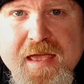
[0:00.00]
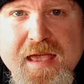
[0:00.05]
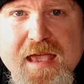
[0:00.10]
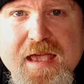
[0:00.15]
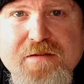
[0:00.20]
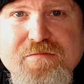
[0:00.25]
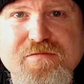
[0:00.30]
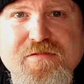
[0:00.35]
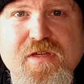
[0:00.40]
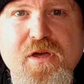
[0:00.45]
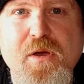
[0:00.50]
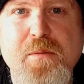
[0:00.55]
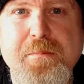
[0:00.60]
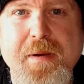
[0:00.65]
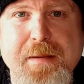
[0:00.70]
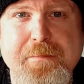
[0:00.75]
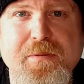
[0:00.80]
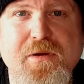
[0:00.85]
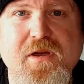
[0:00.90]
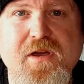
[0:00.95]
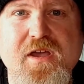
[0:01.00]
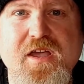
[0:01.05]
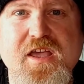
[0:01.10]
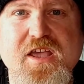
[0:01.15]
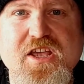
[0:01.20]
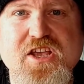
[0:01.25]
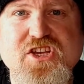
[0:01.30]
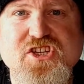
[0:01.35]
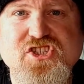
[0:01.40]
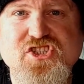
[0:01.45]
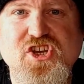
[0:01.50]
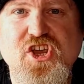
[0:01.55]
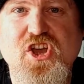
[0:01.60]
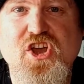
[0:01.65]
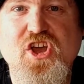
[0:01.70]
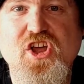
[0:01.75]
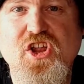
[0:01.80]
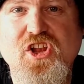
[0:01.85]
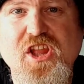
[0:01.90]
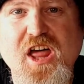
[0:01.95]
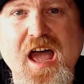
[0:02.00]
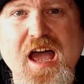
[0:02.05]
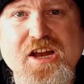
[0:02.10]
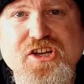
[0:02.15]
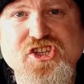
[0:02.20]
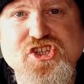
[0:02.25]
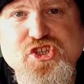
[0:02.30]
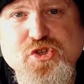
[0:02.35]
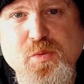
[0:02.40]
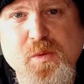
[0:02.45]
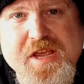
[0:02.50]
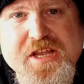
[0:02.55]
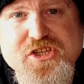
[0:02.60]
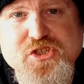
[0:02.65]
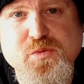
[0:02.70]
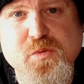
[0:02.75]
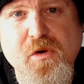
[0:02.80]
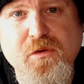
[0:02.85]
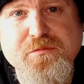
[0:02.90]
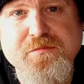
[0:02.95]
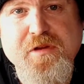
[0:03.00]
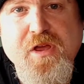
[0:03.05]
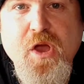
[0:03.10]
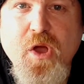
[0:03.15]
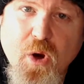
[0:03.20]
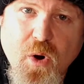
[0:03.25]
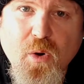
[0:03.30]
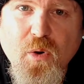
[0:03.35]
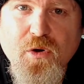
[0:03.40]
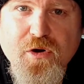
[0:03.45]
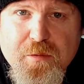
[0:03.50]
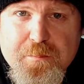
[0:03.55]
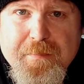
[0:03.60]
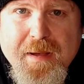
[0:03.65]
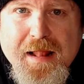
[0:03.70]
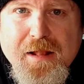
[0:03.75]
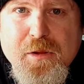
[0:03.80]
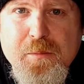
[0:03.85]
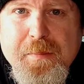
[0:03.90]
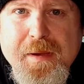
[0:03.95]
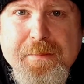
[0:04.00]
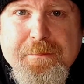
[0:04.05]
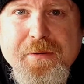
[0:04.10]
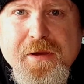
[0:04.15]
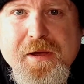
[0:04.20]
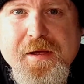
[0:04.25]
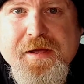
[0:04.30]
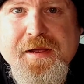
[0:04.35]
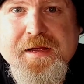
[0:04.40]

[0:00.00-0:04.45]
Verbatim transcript: if the pepper is a large sweet one or a bell pepper,